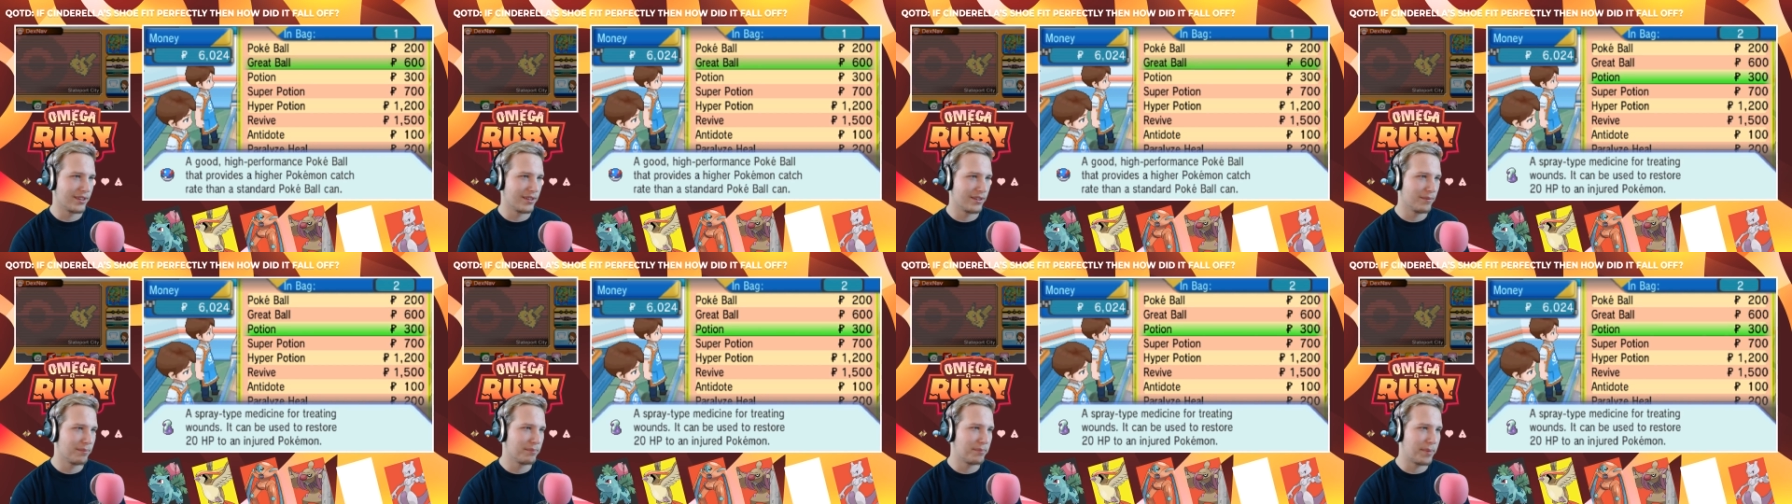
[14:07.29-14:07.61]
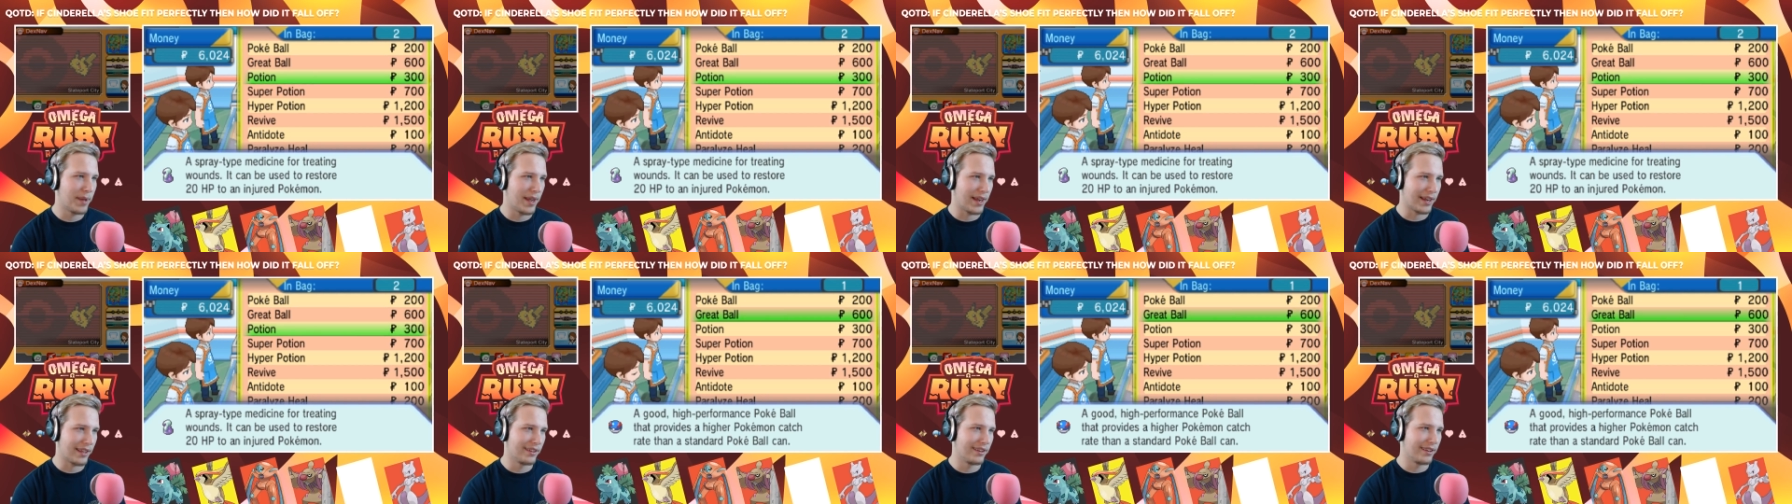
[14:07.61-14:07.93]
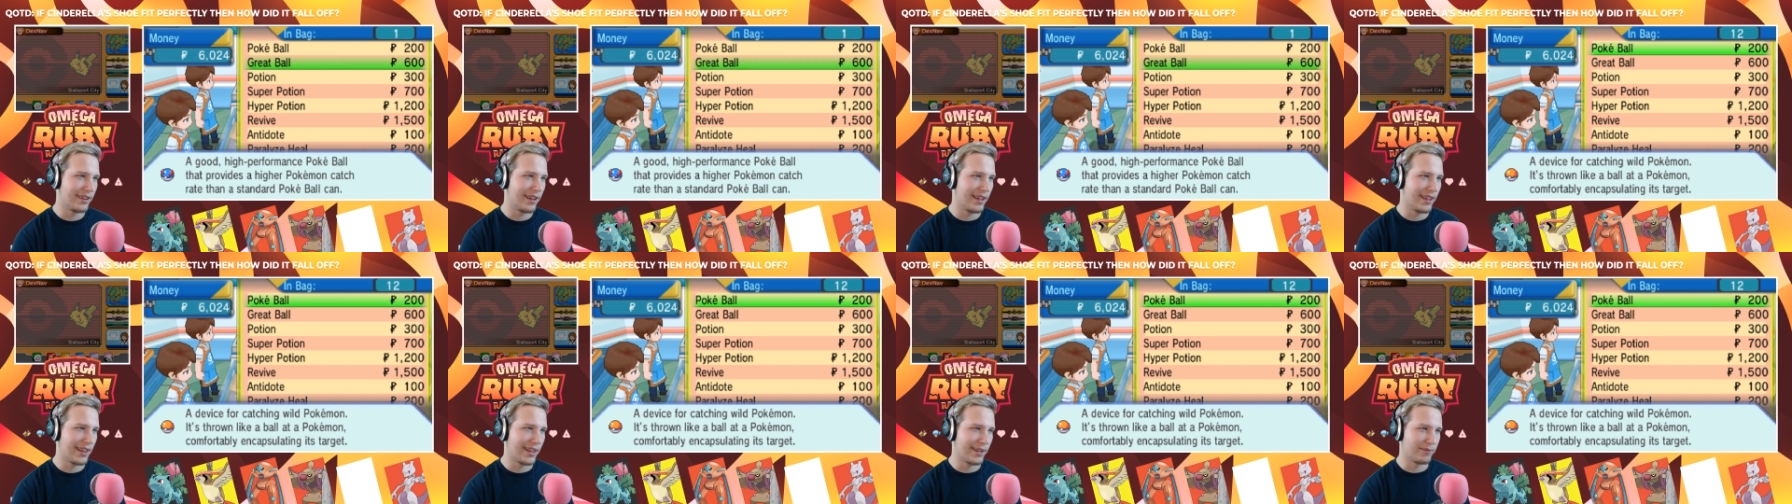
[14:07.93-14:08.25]
back in the
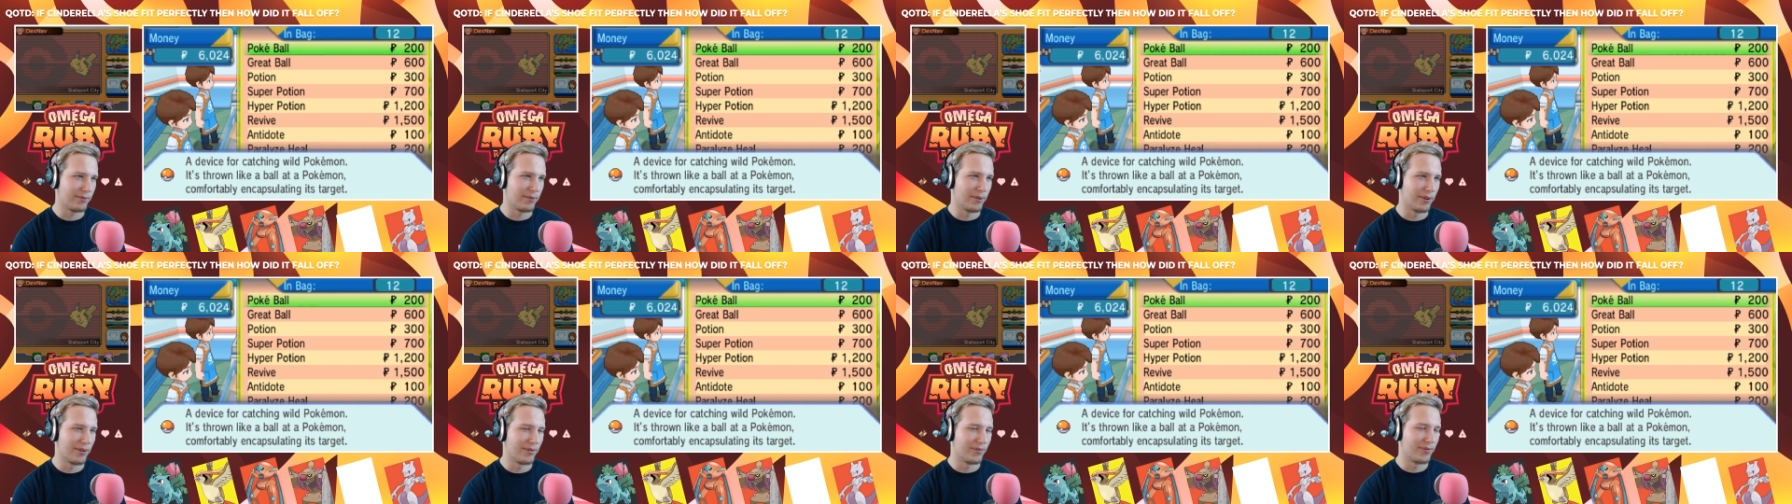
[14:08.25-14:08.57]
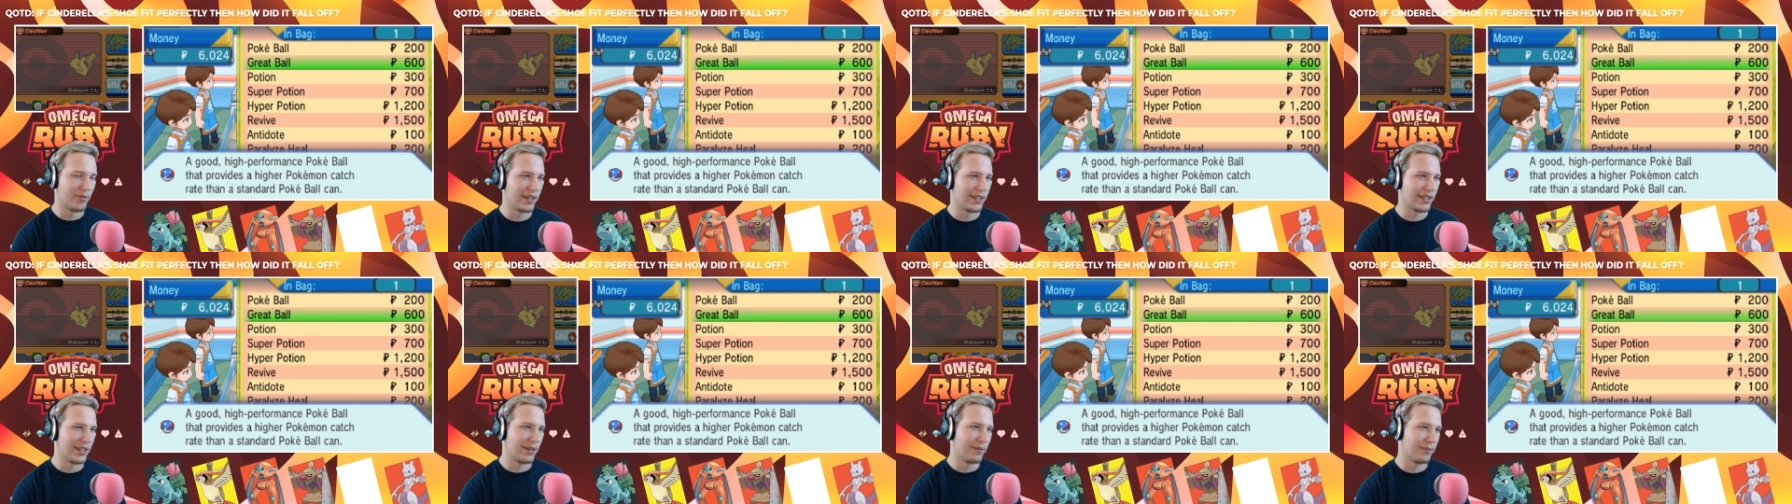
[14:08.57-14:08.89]
day, like we're afraid that